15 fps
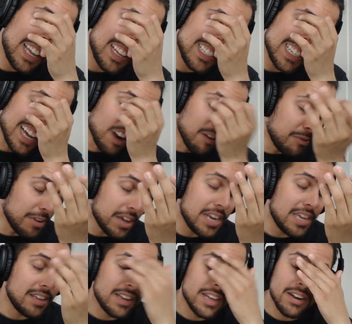it's kind of
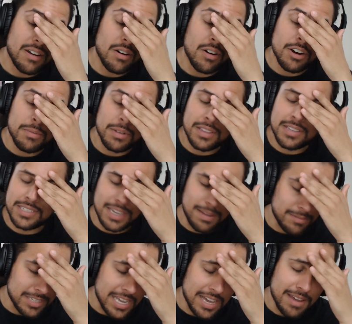funny and kind of horrible at the
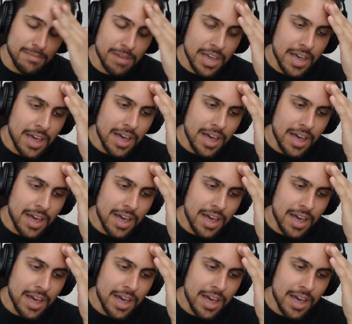same time.